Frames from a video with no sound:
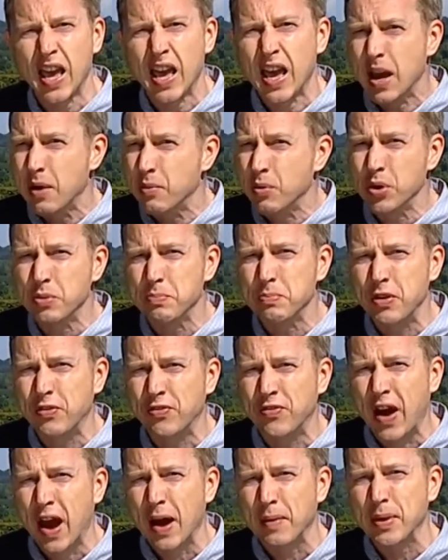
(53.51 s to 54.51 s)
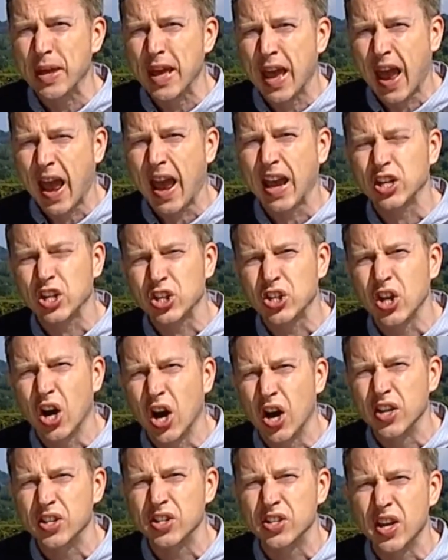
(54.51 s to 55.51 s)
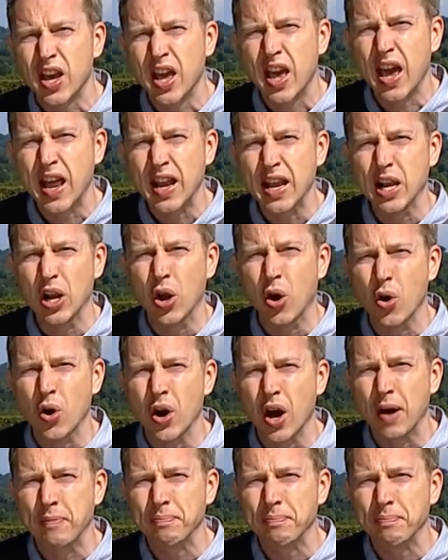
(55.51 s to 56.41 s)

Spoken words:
it wouldn't be family hatch sized any longer.